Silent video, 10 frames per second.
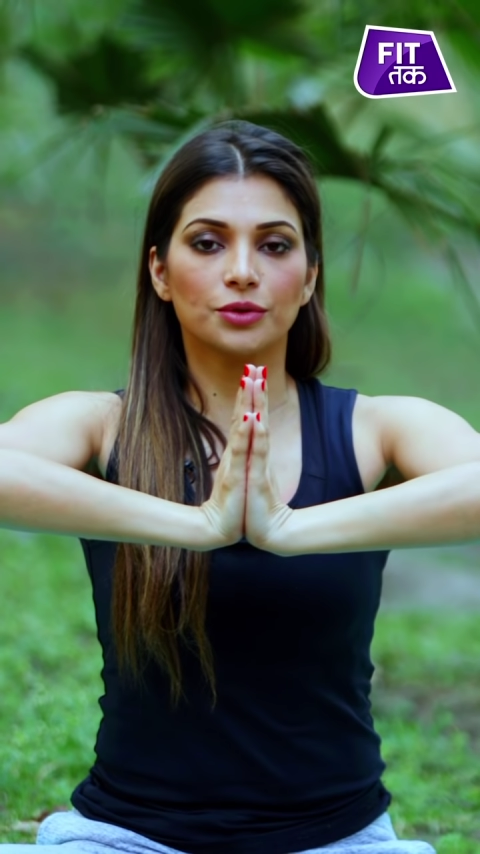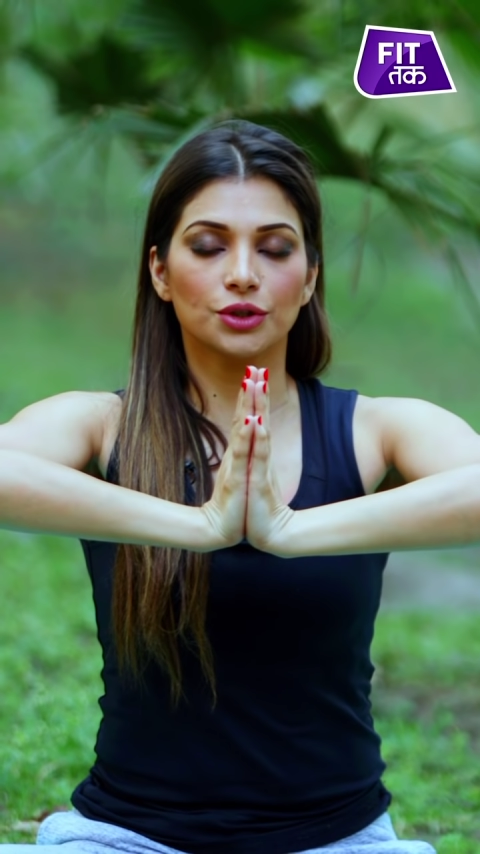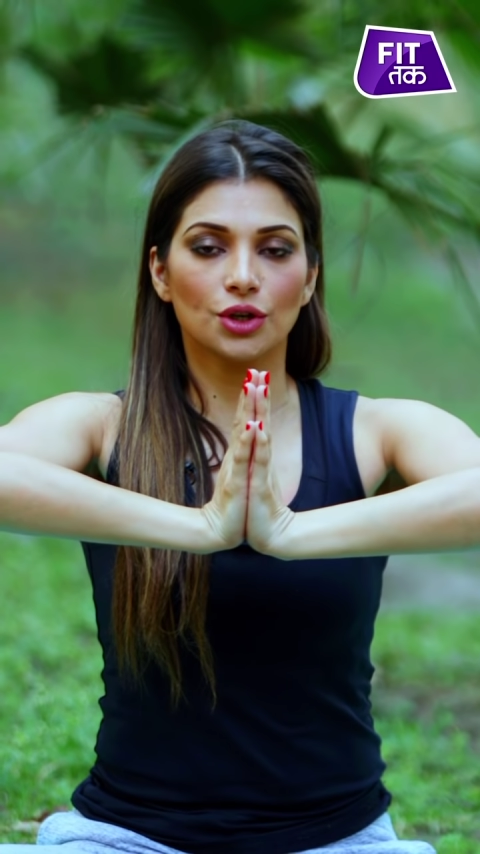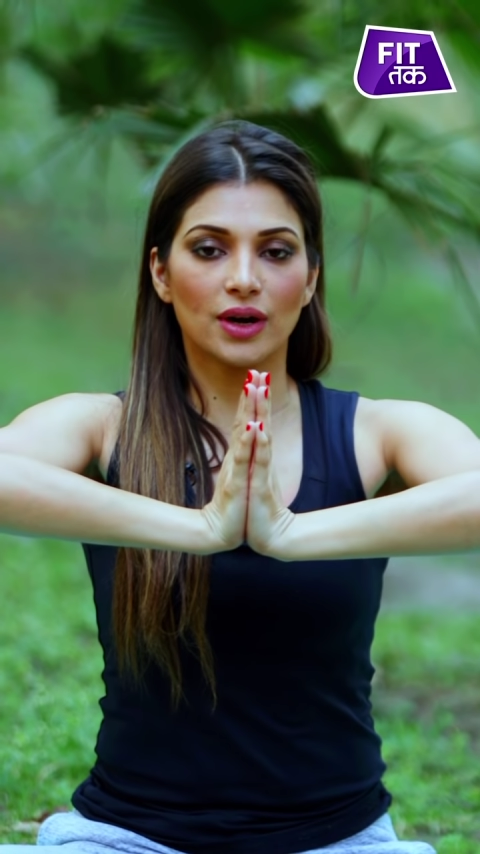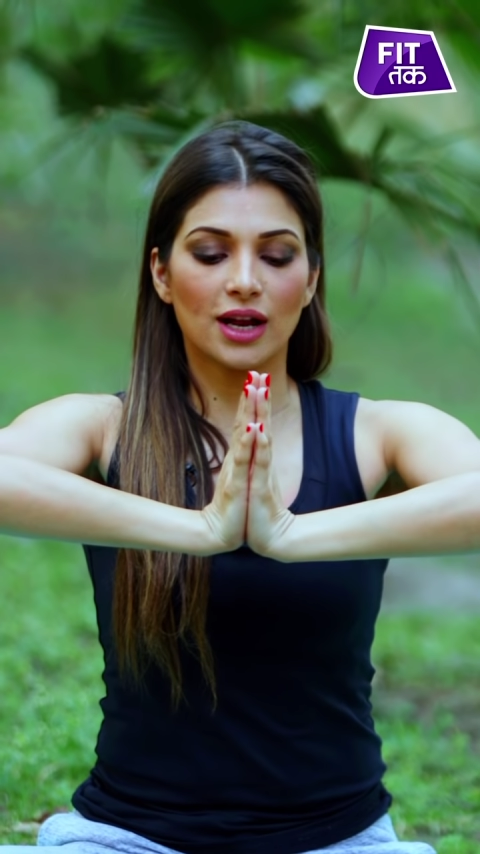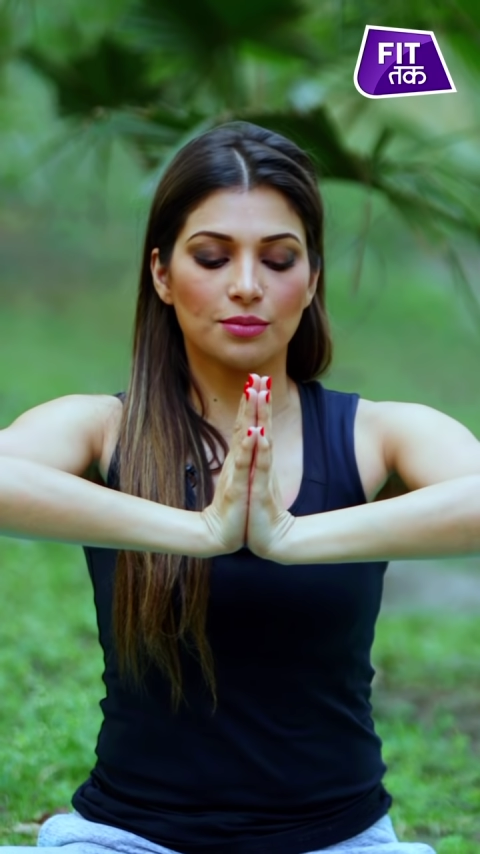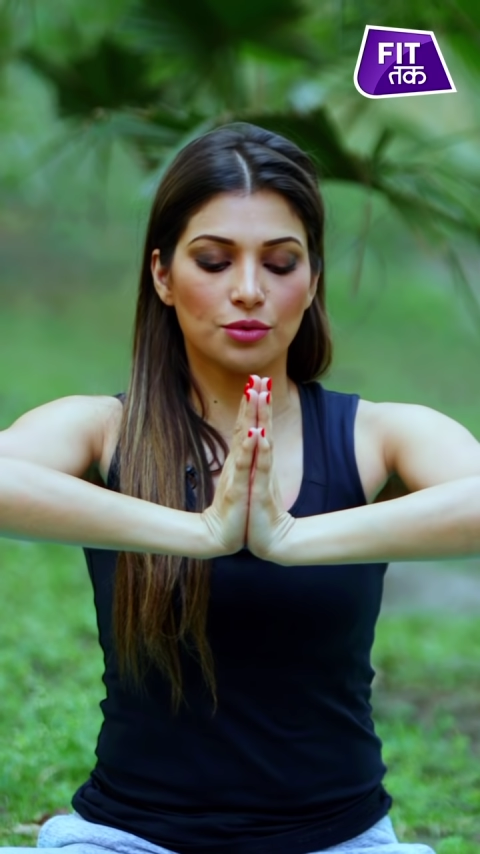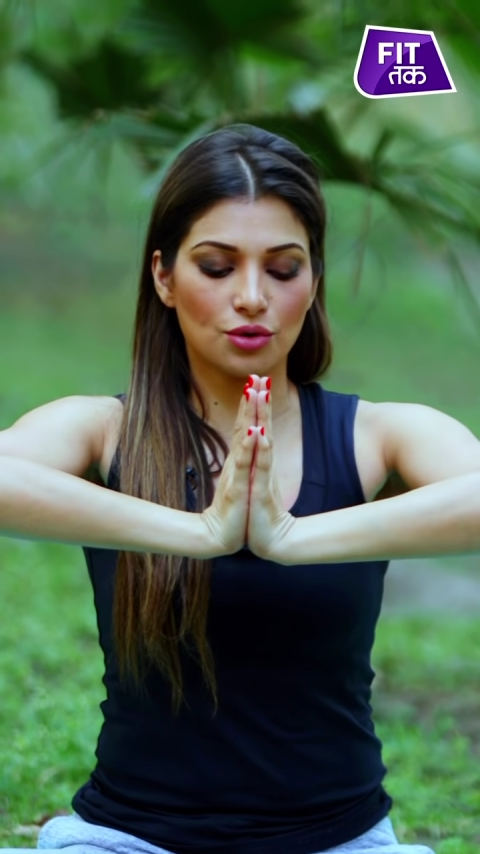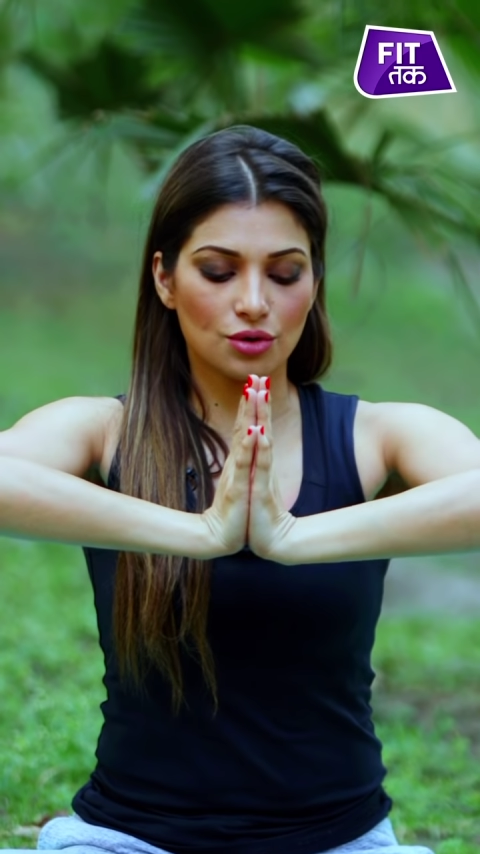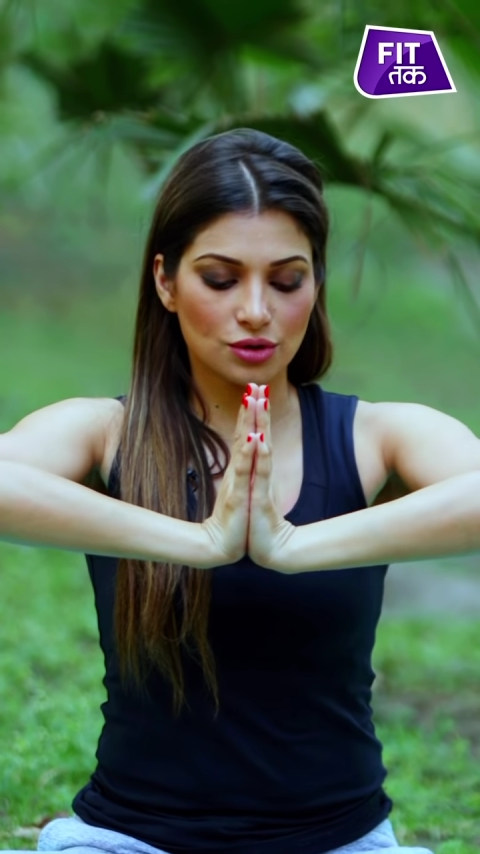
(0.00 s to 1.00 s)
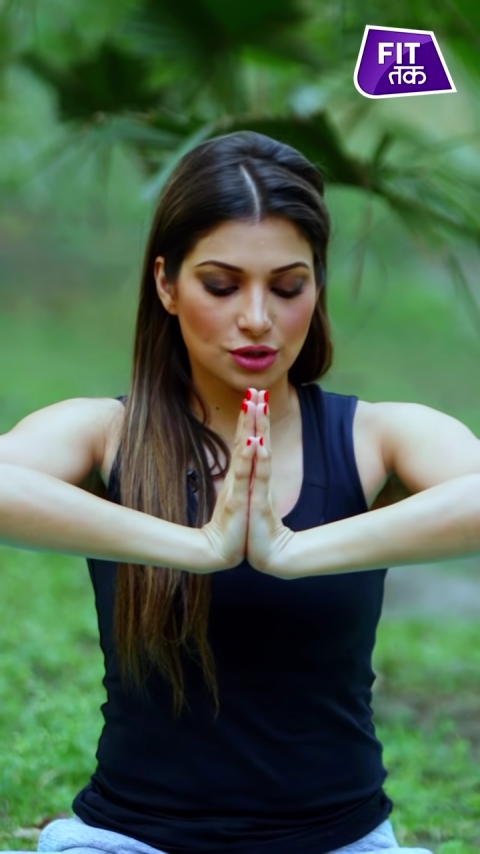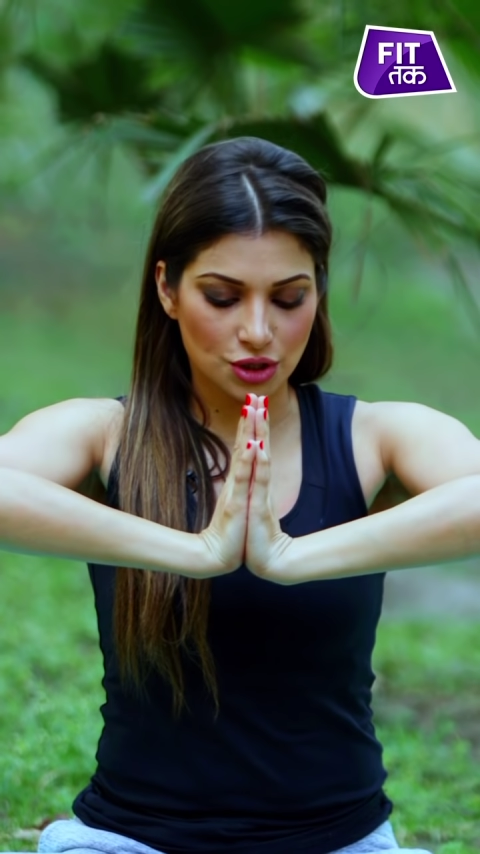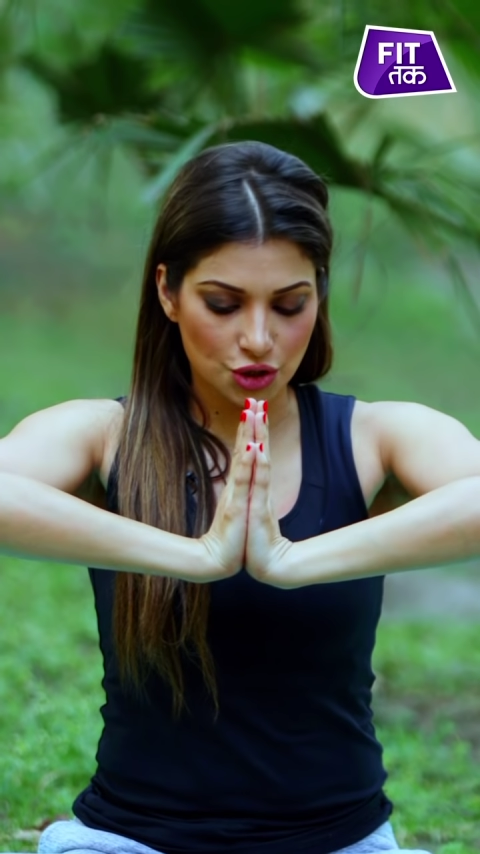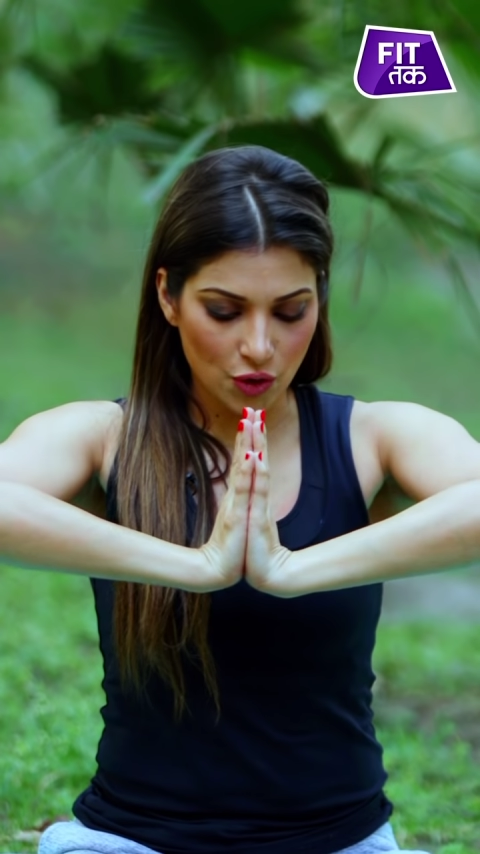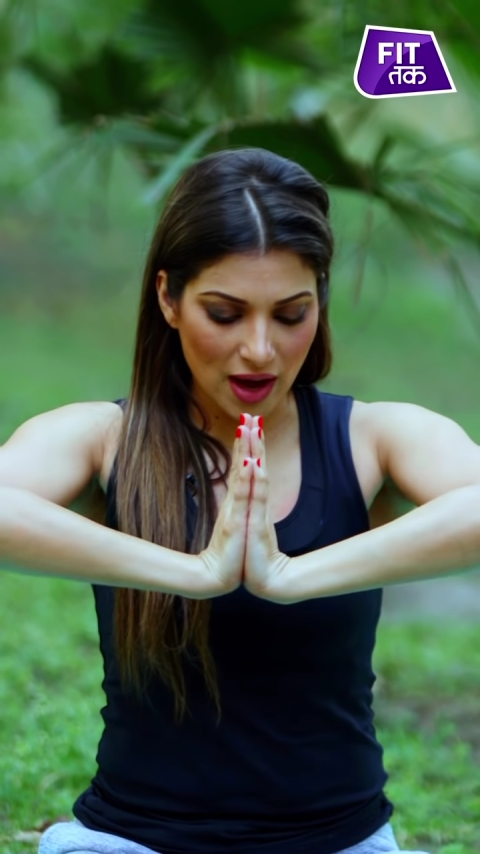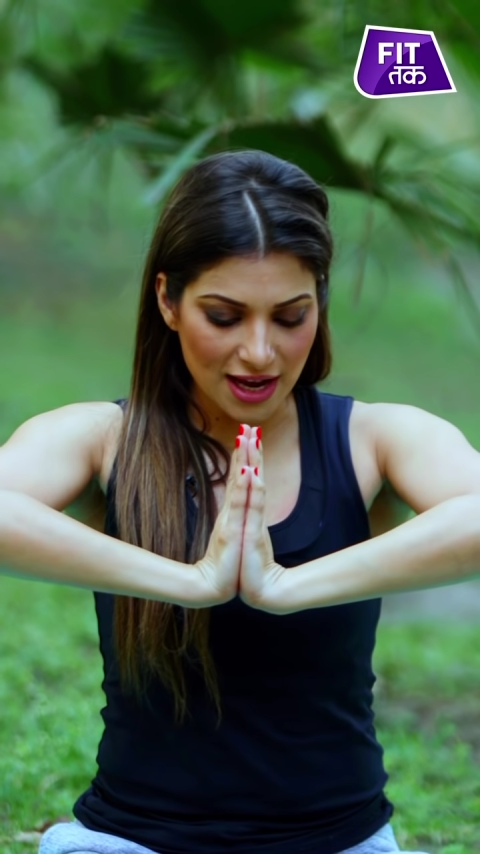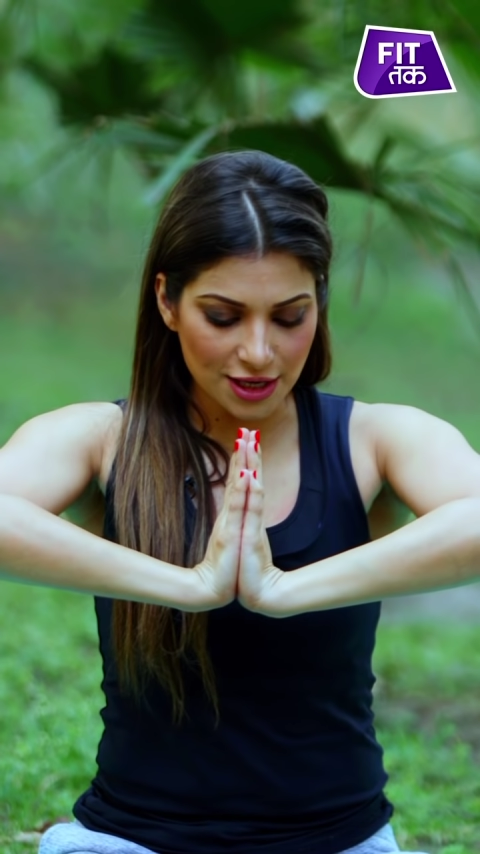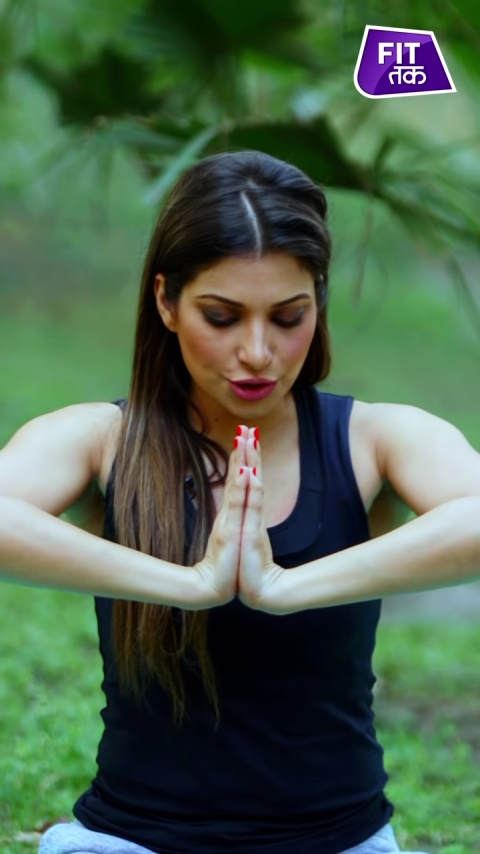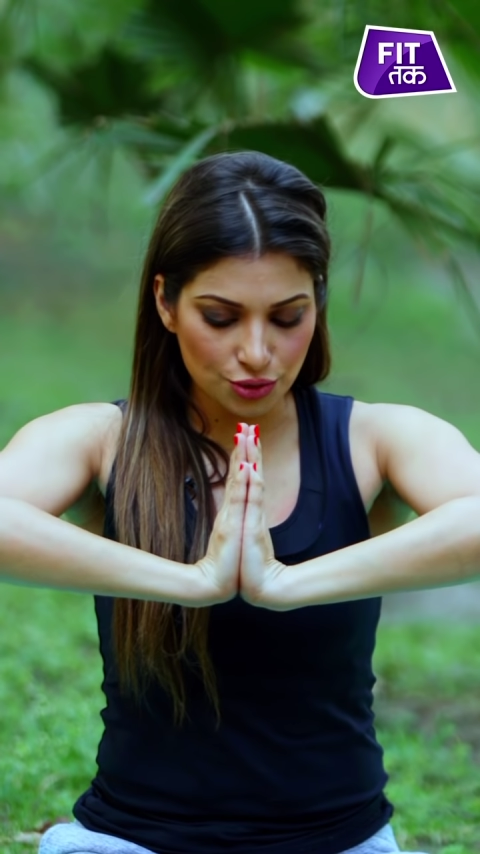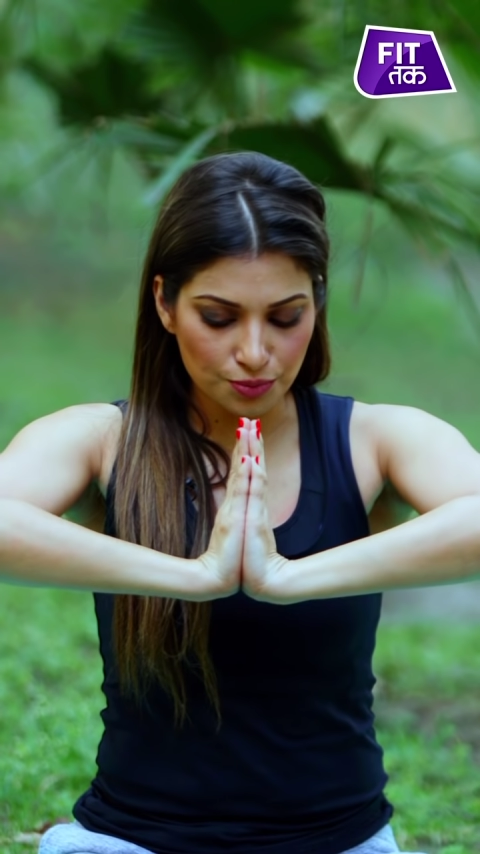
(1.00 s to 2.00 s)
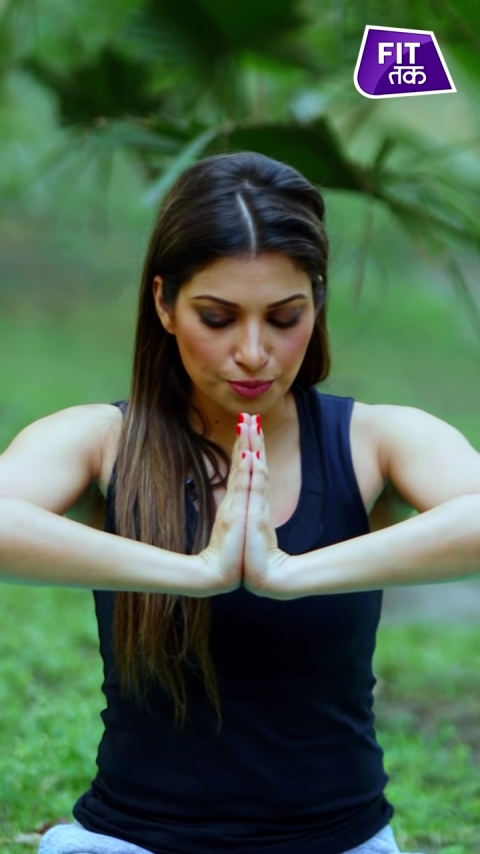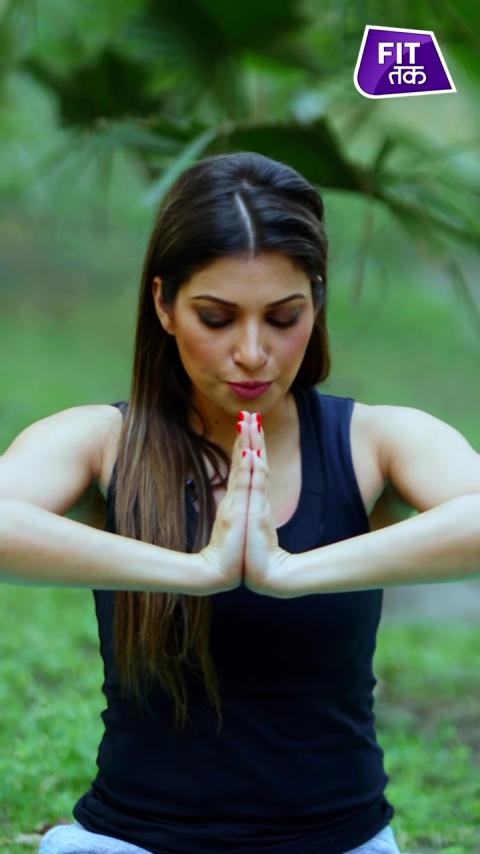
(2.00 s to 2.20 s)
your elbows, try to